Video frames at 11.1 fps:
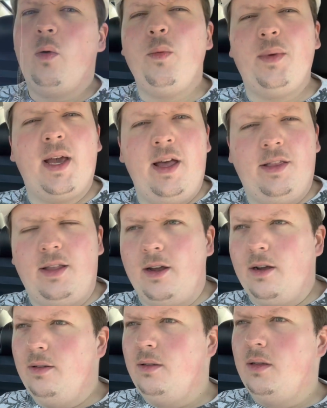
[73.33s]
when we got
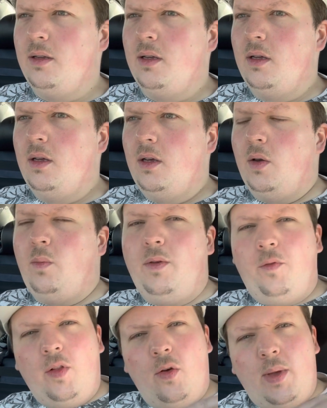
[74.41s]
there, we
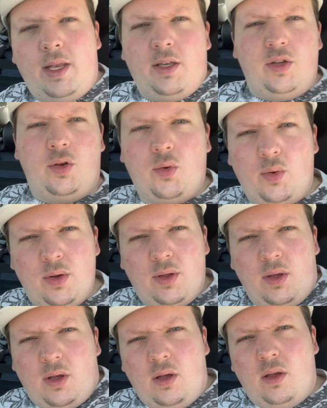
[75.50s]
flew into
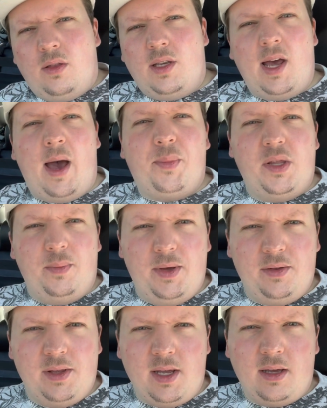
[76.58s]
the top of the
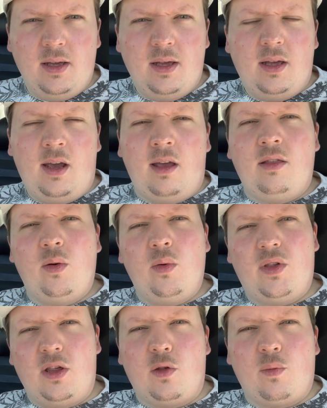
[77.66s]
building, and there was
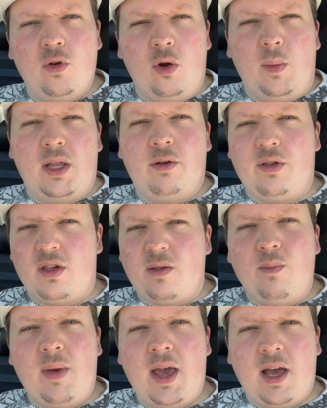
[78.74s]
this room, and there was this
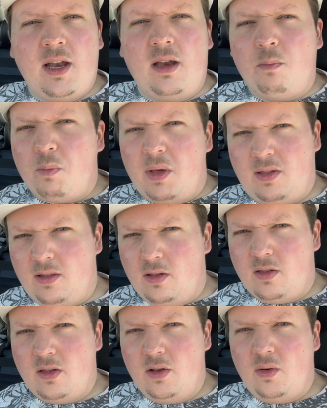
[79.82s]
man in a business
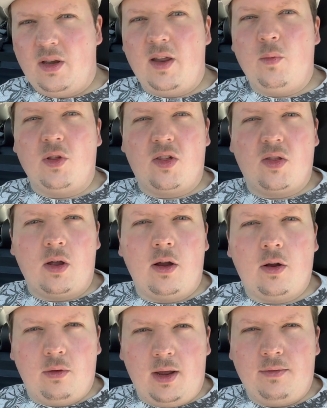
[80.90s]
suit, and he was
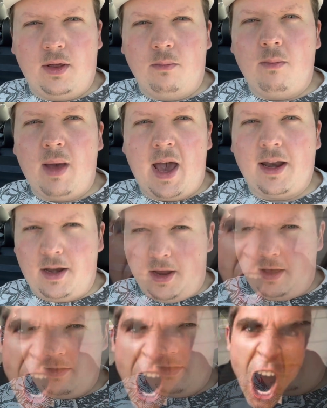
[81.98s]
stark raving mad at
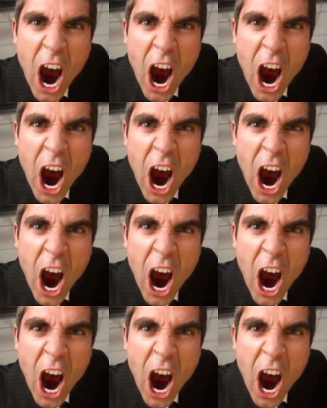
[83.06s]
us.